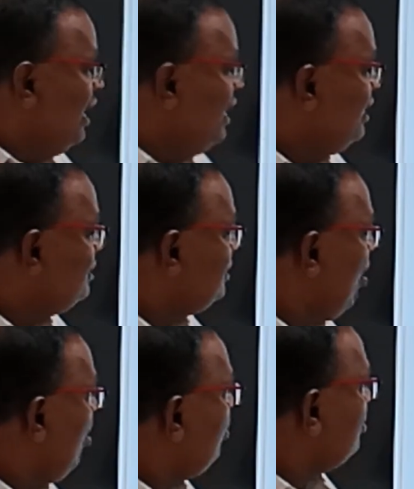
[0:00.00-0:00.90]
It is
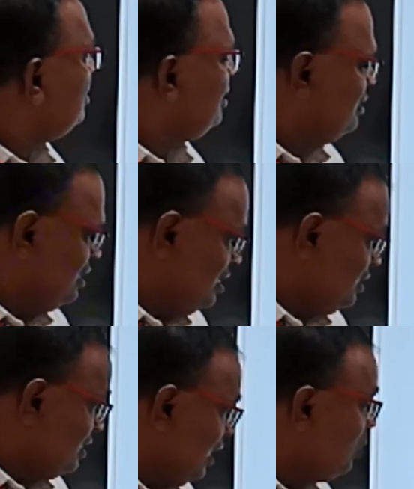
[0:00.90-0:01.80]
all those things it
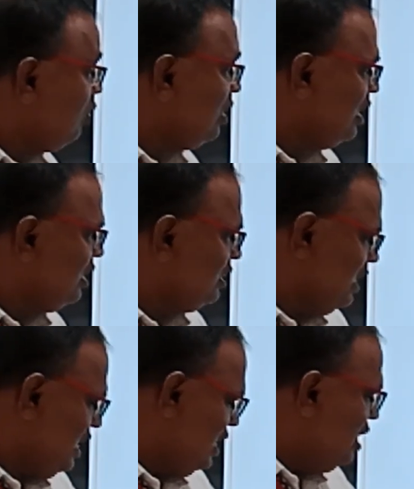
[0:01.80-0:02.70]
is controlled under
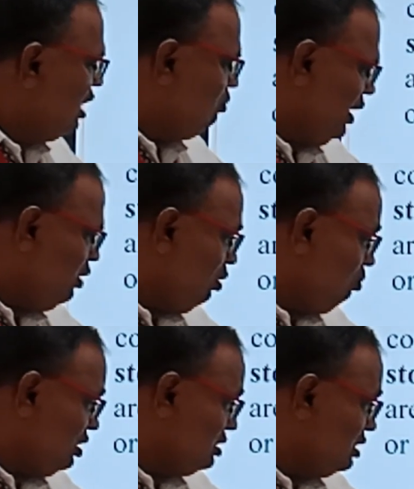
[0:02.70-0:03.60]
the
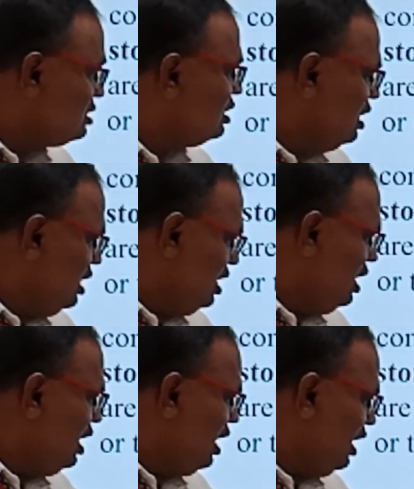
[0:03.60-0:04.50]

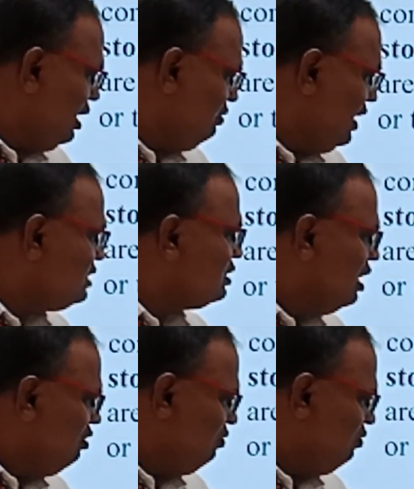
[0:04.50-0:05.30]
microprocessor device.